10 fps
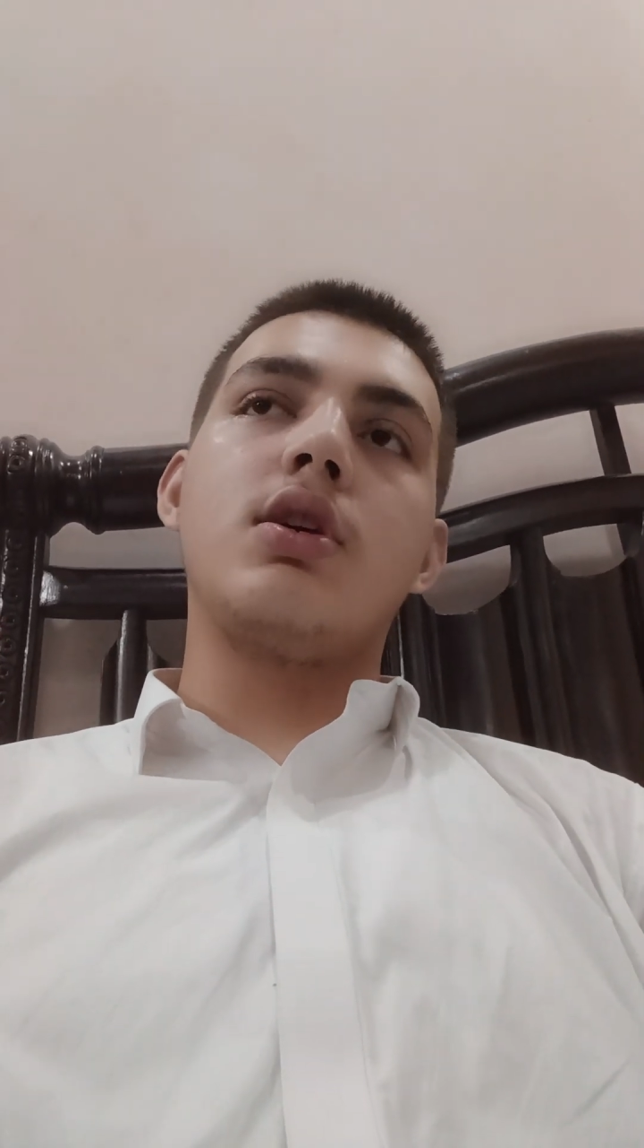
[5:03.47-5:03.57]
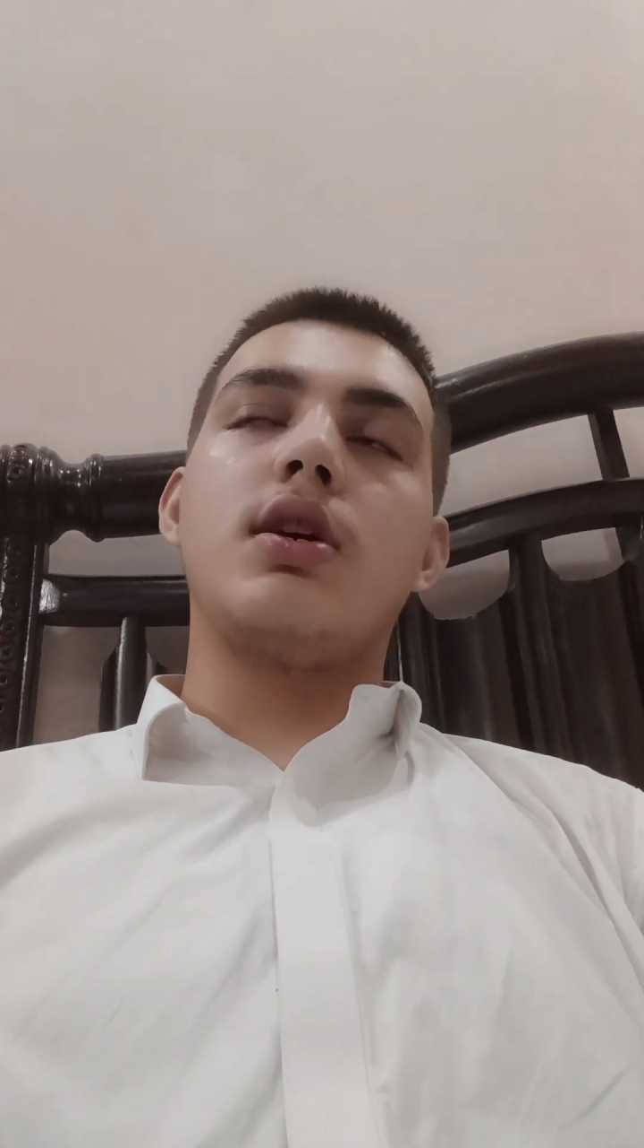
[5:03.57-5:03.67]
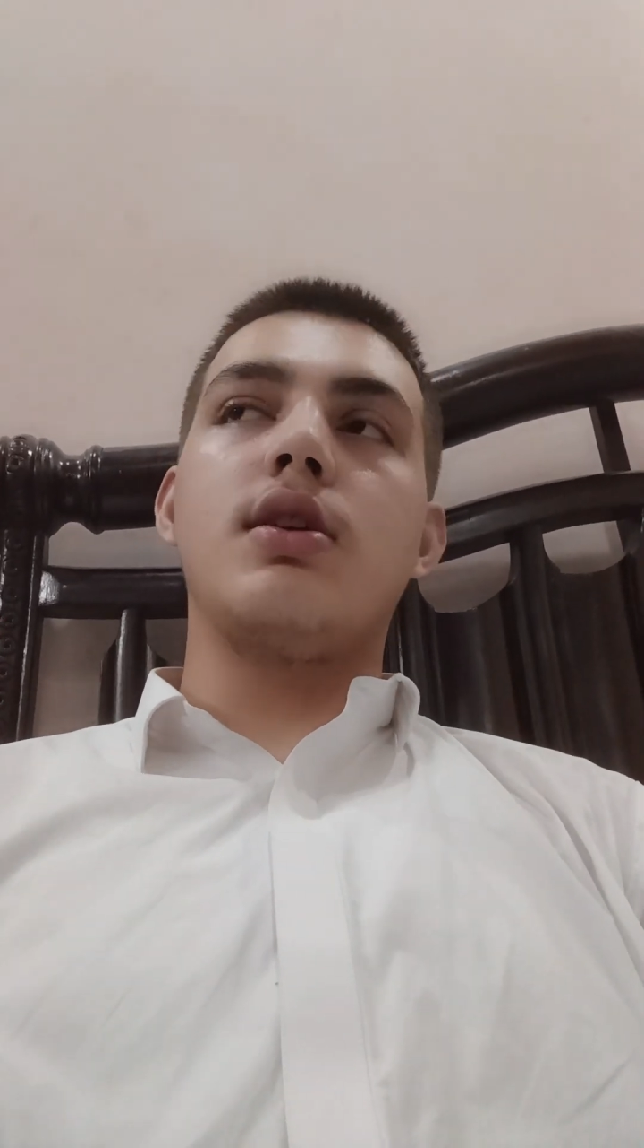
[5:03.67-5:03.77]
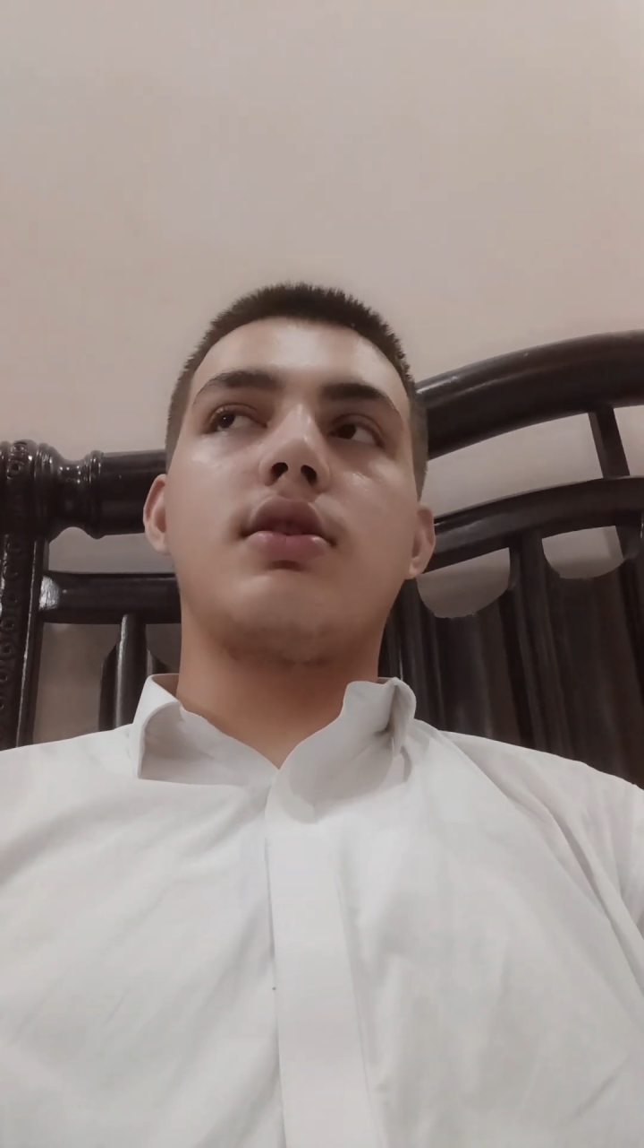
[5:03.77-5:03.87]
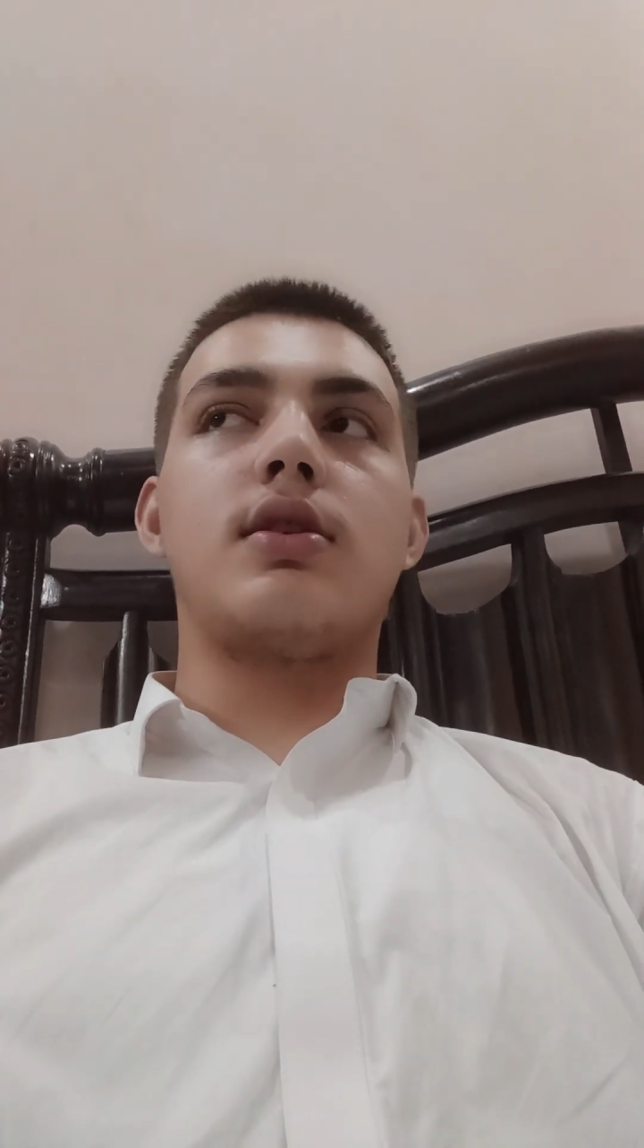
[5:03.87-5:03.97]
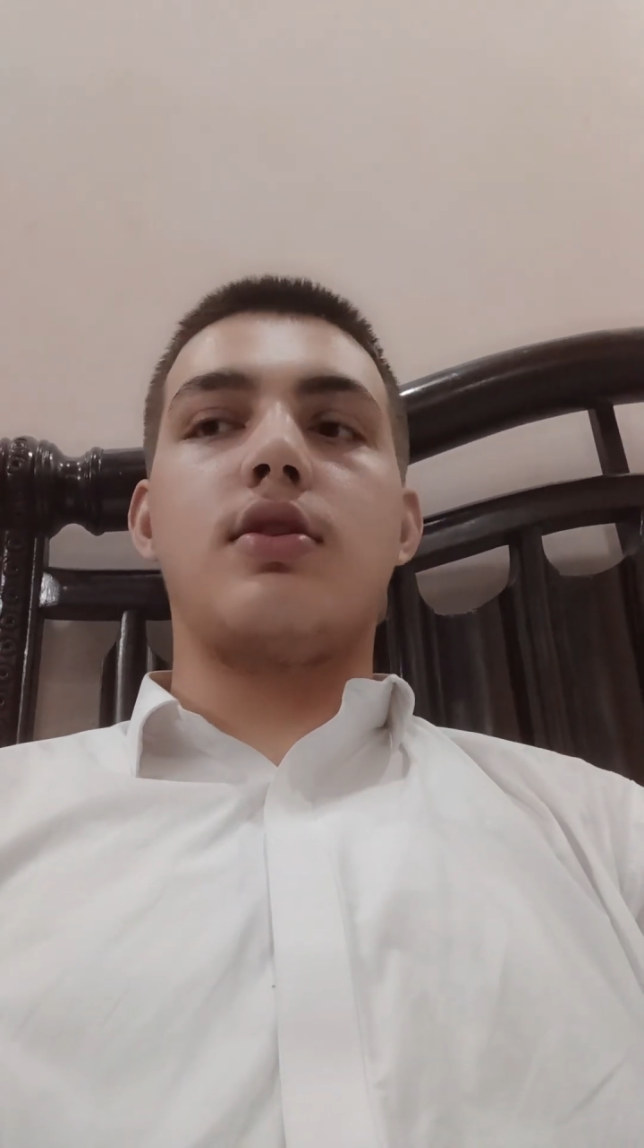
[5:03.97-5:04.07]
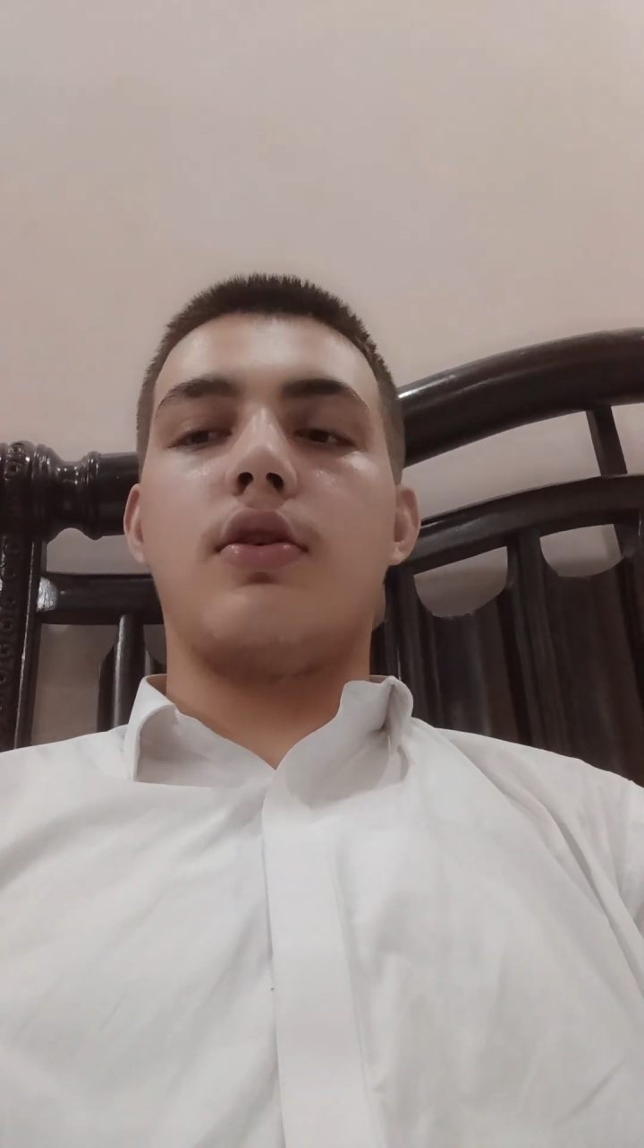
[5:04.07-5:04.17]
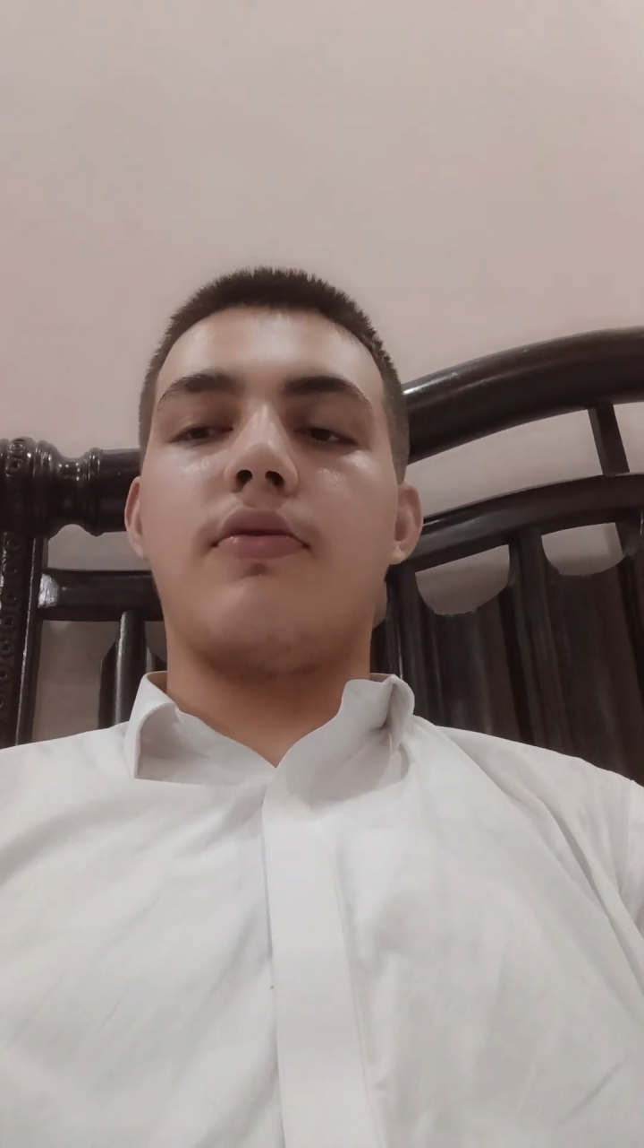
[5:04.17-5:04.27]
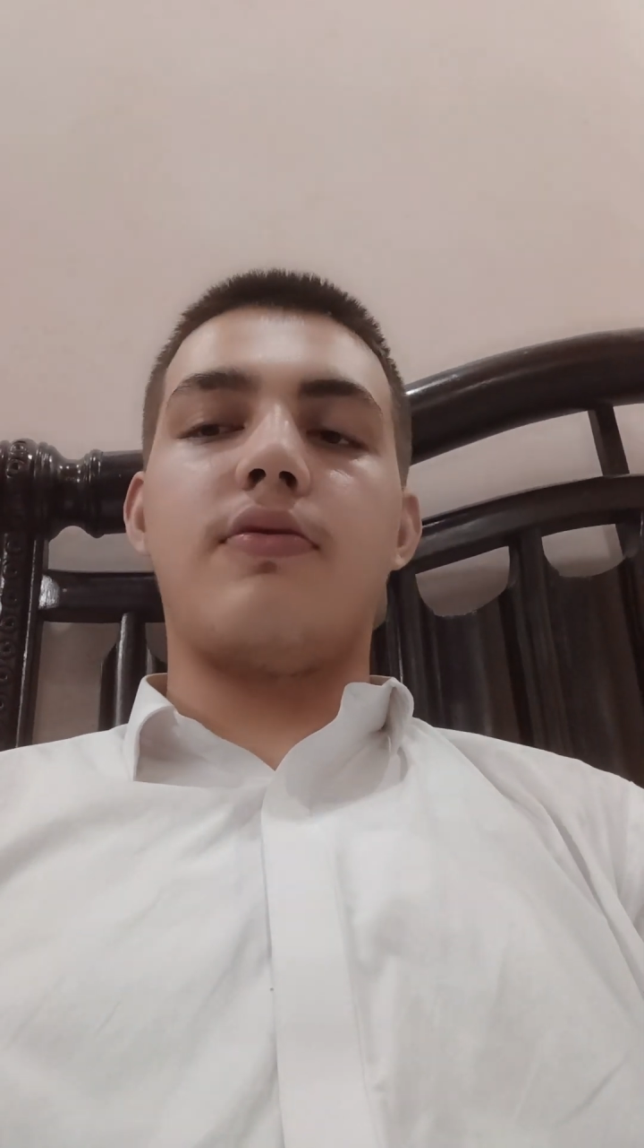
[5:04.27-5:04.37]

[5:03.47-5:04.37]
instead of